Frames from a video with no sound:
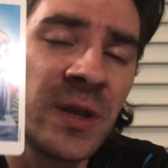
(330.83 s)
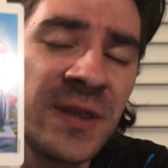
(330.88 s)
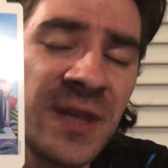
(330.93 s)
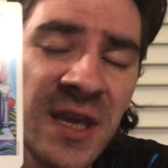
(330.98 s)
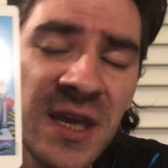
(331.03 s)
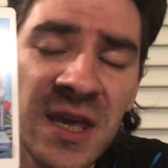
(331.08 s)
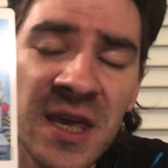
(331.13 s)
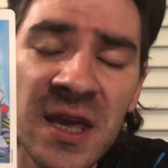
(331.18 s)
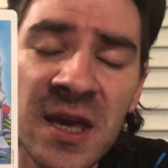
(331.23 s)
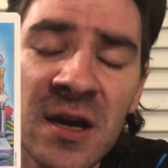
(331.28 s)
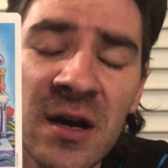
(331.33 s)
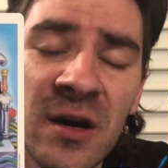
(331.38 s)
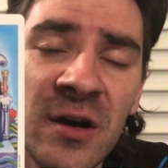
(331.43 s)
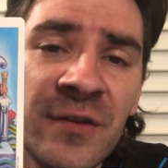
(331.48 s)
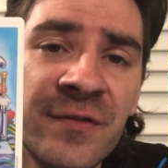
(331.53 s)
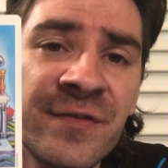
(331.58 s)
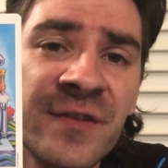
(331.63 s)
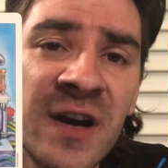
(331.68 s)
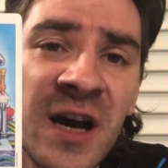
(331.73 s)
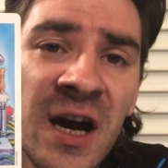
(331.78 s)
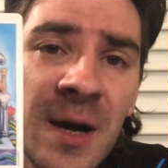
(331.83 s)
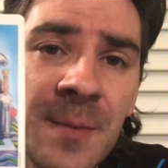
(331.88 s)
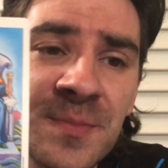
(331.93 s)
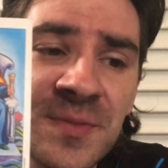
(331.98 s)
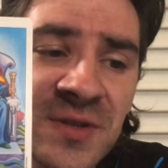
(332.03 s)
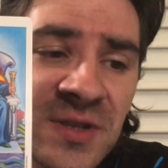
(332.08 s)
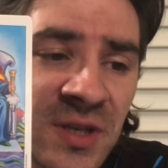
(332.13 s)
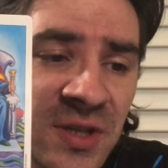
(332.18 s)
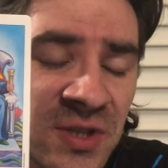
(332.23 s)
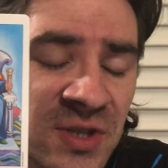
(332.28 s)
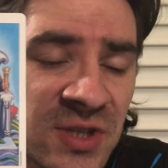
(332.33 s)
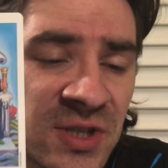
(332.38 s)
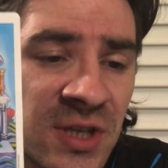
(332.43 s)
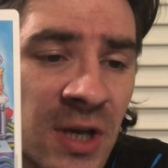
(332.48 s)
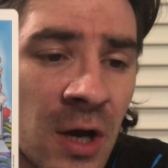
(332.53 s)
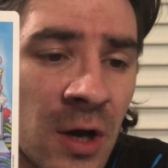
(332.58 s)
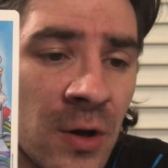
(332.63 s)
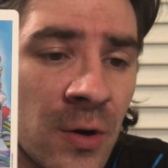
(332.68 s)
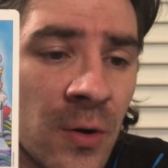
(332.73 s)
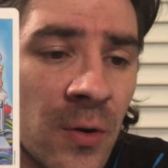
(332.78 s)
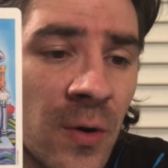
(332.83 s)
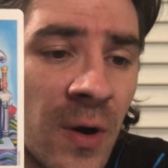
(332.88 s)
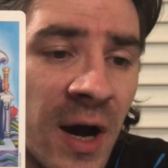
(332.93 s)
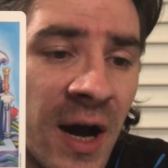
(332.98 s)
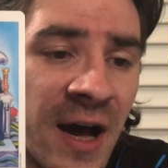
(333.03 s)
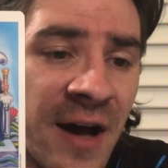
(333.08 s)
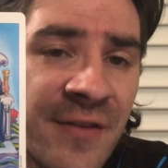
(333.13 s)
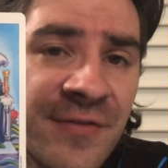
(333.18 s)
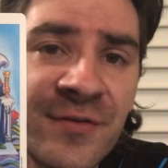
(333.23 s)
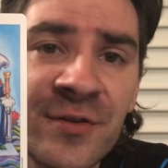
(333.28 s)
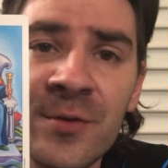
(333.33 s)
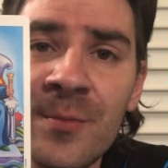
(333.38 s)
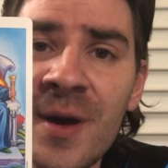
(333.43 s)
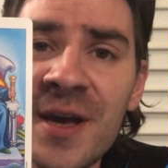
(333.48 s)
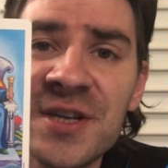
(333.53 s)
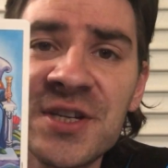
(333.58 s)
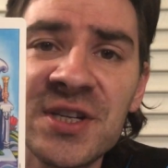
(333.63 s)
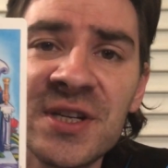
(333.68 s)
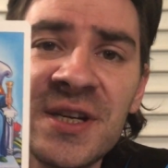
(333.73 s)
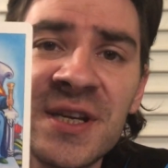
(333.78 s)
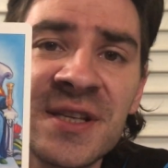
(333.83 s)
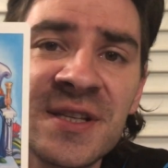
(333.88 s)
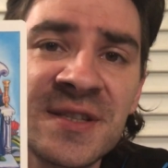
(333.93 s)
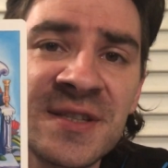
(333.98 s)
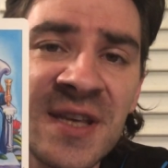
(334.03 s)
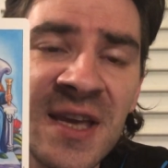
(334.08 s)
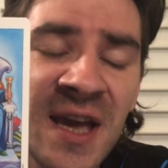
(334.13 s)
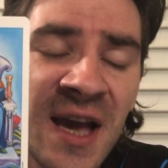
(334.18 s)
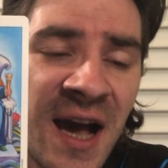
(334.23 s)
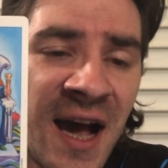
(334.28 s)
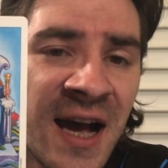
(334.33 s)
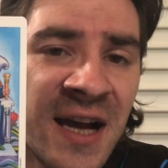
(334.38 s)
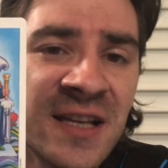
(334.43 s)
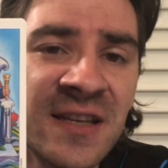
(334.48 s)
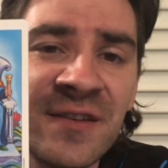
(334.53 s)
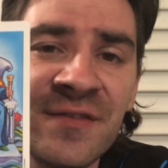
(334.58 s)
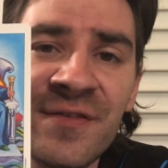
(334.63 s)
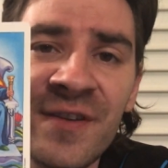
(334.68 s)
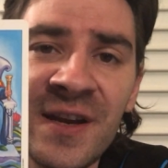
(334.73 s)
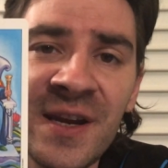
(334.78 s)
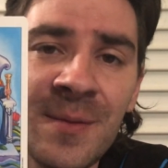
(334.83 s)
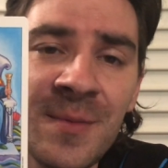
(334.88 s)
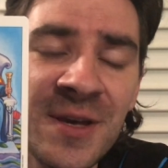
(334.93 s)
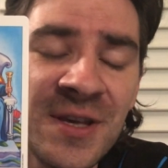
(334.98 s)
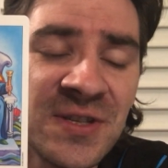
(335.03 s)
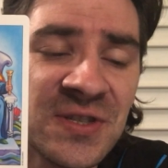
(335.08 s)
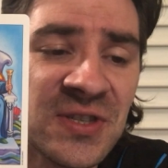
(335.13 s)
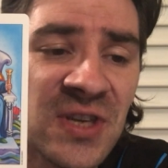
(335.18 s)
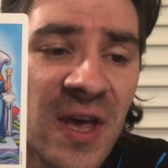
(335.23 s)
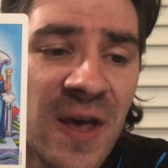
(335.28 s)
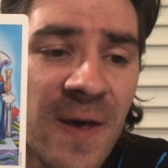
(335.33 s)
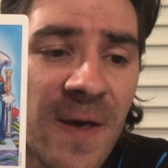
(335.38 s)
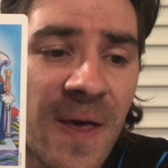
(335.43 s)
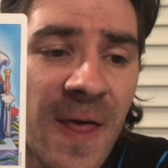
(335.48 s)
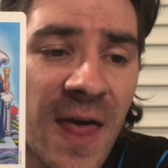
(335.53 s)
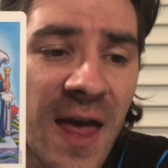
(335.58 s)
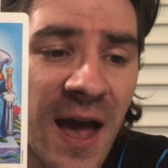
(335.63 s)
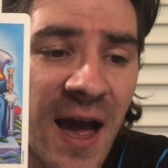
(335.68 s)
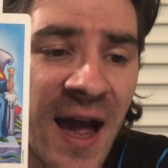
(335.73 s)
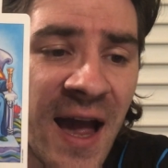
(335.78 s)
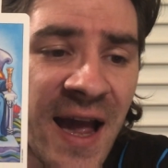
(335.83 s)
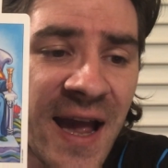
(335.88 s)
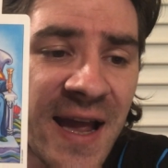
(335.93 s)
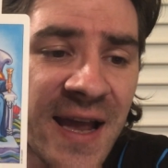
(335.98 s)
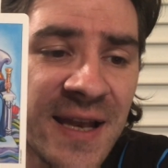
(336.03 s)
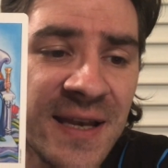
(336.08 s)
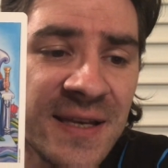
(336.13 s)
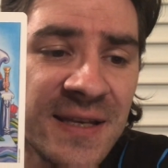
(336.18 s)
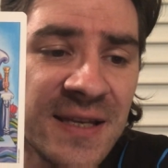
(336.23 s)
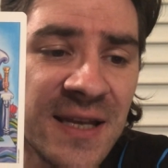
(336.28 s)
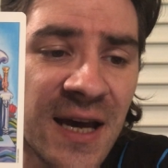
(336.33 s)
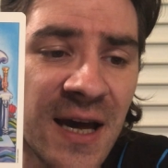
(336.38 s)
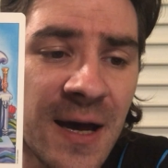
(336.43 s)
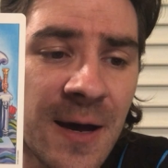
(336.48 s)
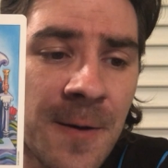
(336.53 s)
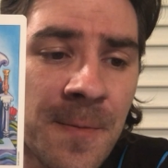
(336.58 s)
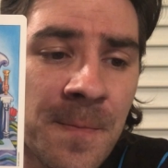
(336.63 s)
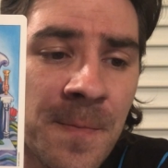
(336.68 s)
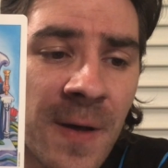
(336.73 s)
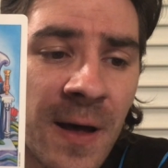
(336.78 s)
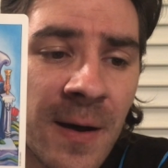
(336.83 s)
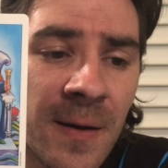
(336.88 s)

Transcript: the King of Cups, so uh, formation, is a active enemies, and uh,